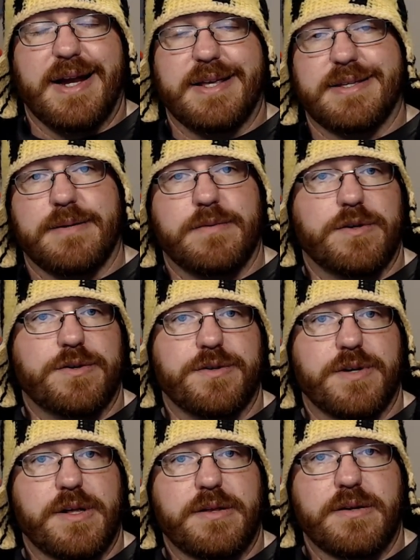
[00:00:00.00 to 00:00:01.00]
is similar
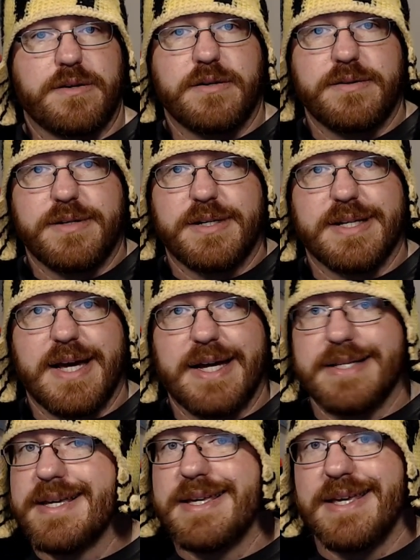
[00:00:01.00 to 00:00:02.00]
to other
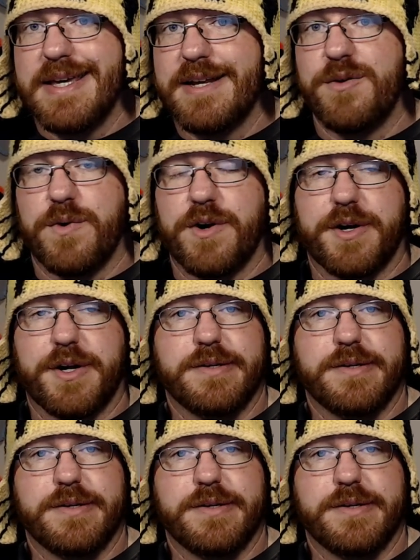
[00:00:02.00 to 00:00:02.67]
designs, it'll work.